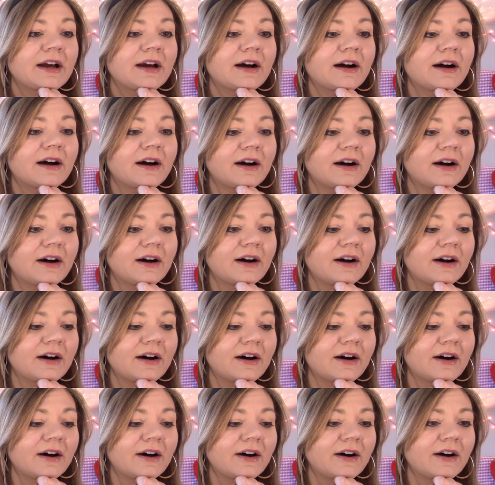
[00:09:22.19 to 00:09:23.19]

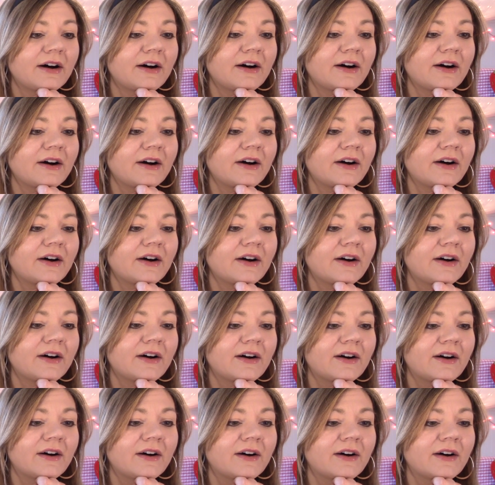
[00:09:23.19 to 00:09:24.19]

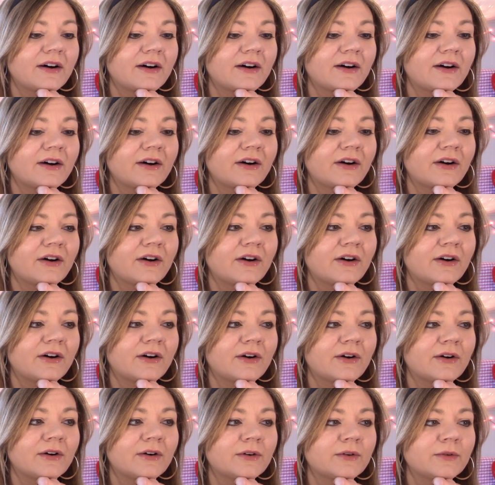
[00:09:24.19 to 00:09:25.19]

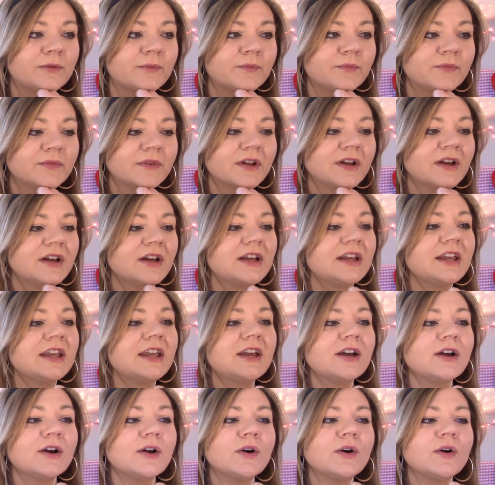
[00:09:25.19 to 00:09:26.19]
Oh.
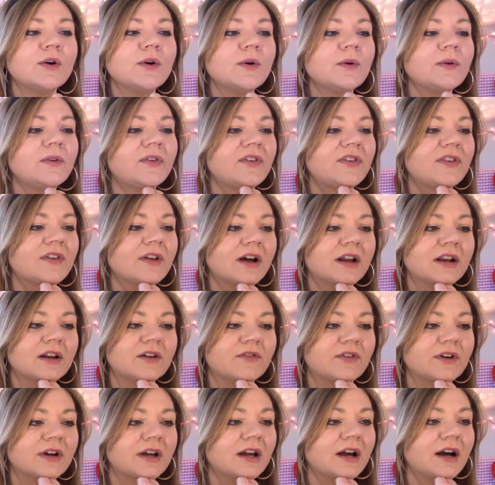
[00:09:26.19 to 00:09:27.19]
You son
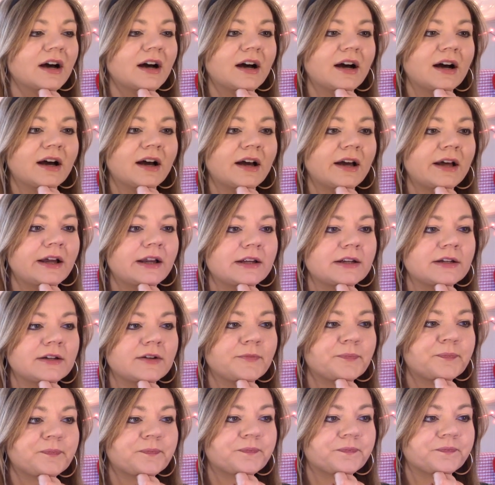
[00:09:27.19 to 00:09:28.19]
of a gun.
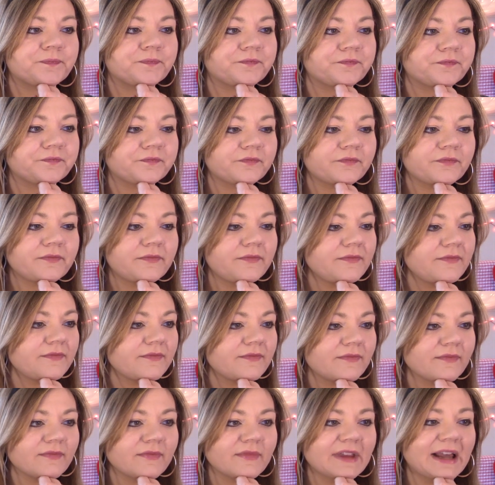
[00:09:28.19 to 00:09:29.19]

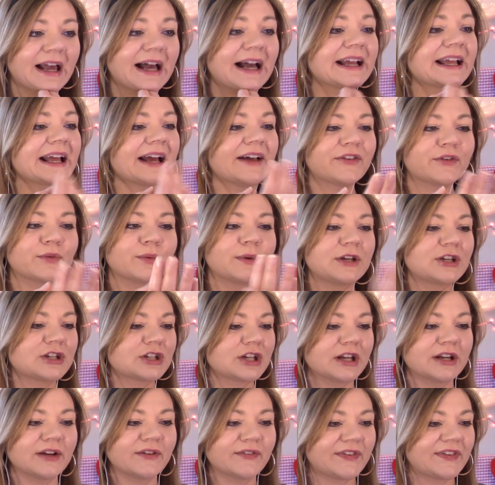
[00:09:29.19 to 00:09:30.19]
I guess we
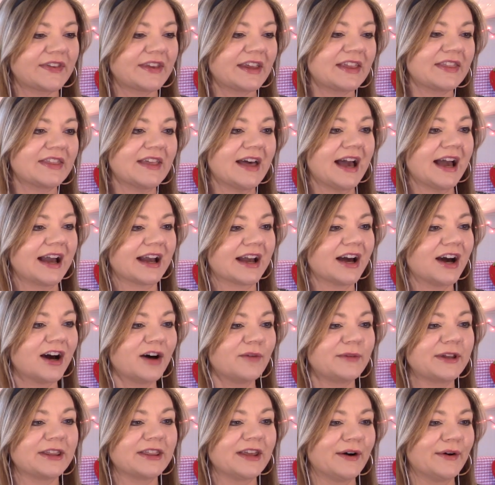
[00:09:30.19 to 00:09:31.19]
should have seen that
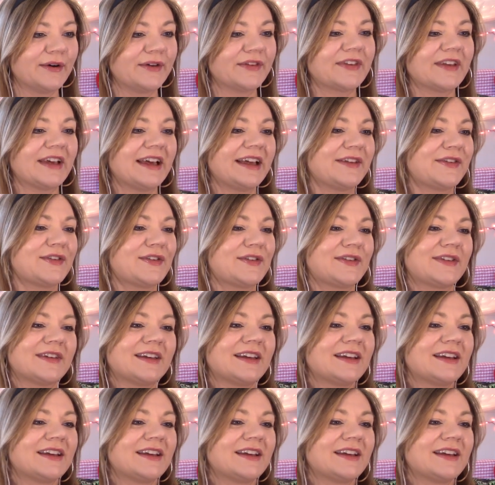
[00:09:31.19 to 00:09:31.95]
coming. That was nice.